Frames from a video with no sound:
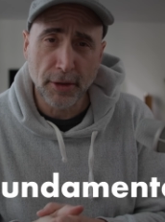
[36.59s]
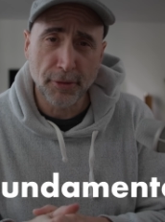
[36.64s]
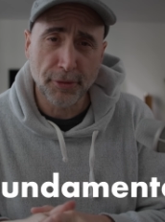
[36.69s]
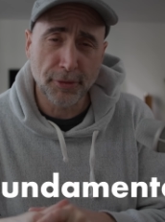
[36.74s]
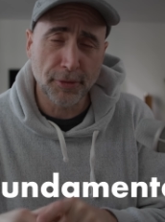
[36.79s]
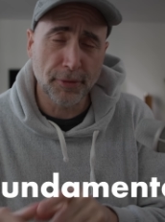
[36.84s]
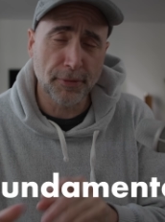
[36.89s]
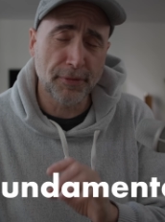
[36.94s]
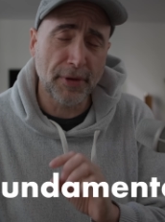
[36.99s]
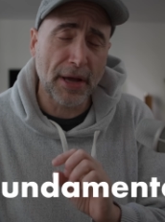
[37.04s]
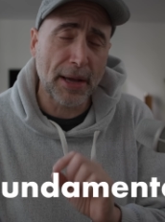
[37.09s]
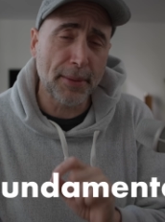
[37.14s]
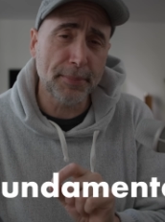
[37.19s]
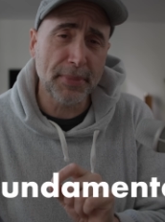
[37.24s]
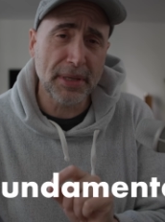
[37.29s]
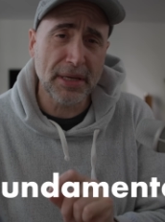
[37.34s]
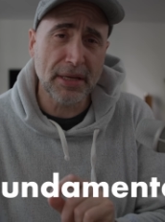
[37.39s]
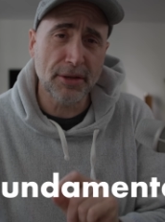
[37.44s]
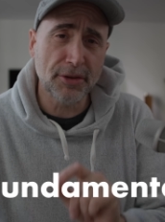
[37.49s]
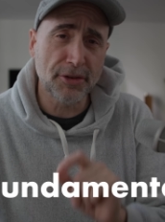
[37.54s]
So, that
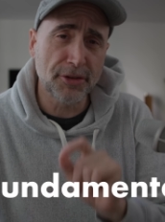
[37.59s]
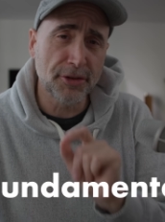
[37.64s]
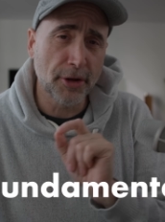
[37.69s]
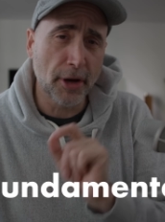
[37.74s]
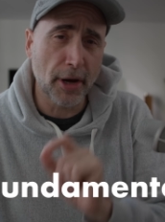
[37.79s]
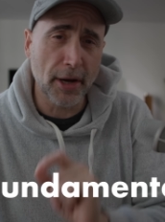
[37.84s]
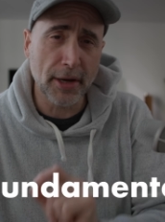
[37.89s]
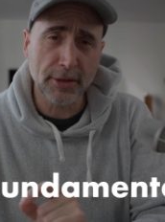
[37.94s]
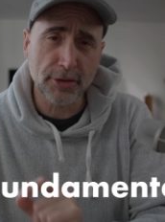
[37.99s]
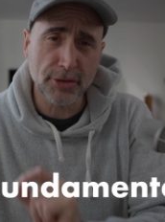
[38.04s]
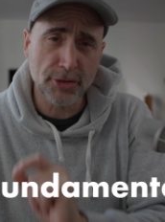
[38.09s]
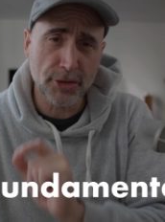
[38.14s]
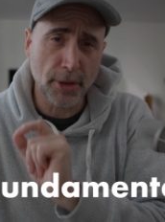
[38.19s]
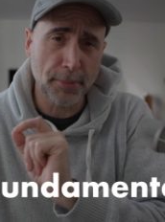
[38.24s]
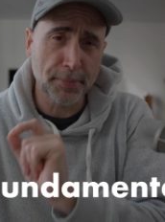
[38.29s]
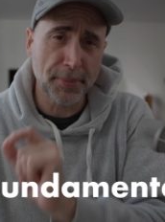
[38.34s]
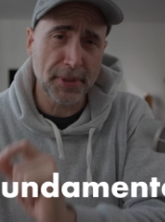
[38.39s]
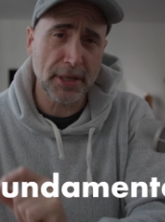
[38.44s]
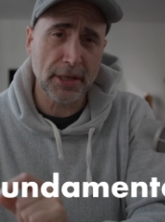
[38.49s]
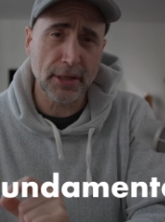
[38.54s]
means not
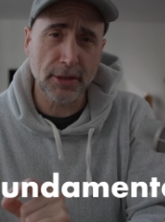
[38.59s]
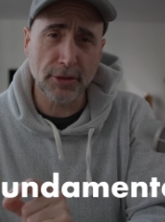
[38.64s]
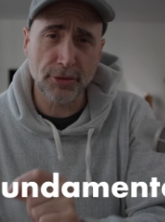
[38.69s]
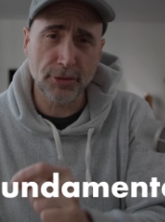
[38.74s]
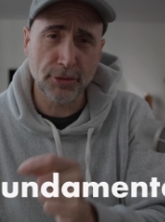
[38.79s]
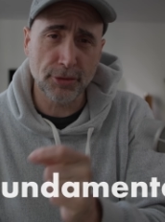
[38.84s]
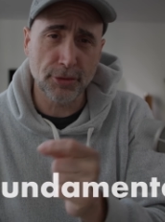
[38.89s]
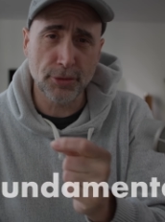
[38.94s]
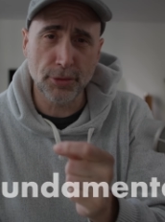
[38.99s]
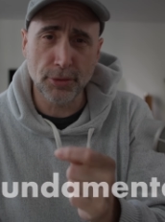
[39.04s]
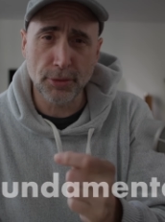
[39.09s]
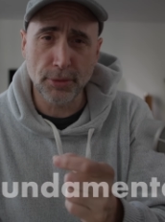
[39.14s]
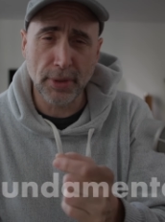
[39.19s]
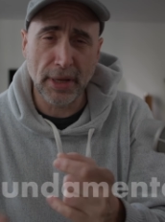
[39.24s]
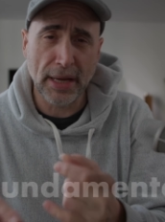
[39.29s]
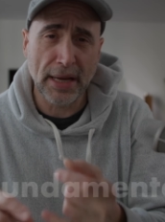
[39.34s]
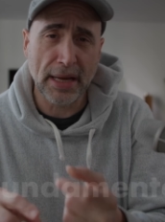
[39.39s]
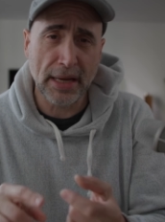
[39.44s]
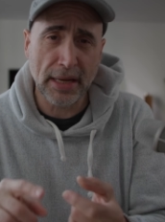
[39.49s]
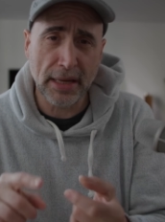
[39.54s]
jumping into
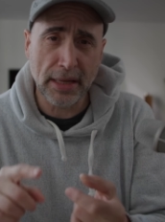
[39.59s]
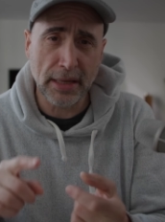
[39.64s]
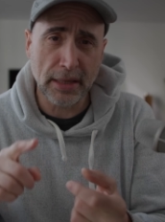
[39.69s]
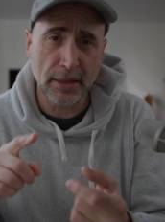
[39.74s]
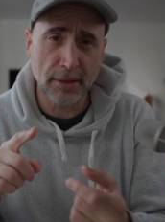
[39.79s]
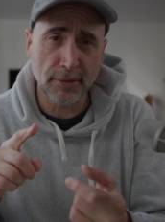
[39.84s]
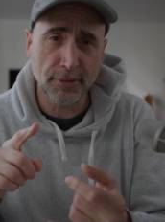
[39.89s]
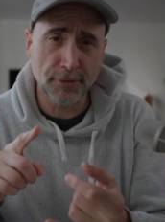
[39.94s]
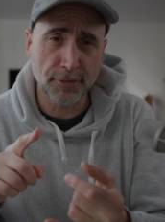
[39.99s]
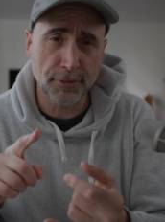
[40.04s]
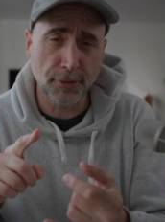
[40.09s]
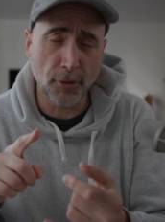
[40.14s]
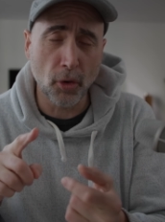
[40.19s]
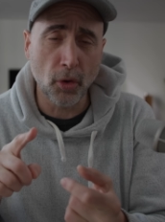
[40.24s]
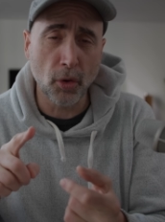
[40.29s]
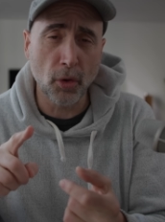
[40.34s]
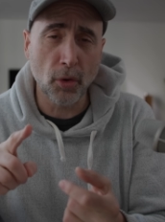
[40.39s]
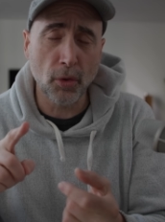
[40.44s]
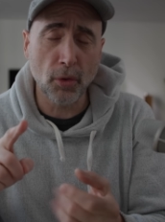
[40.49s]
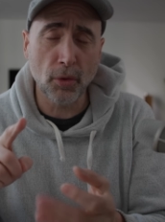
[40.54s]
a
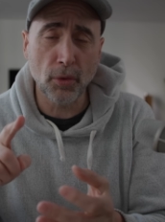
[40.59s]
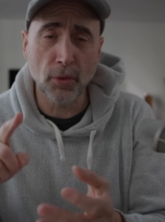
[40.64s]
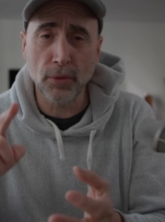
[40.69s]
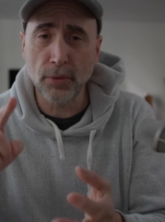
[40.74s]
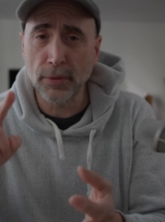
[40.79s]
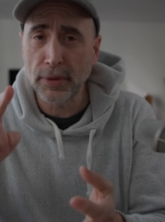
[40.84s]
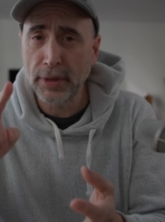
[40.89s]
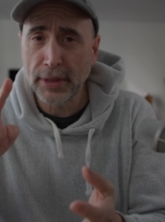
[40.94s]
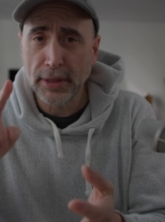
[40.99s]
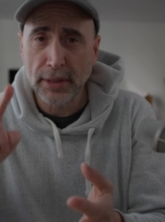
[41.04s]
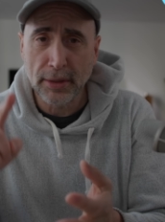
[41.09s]
full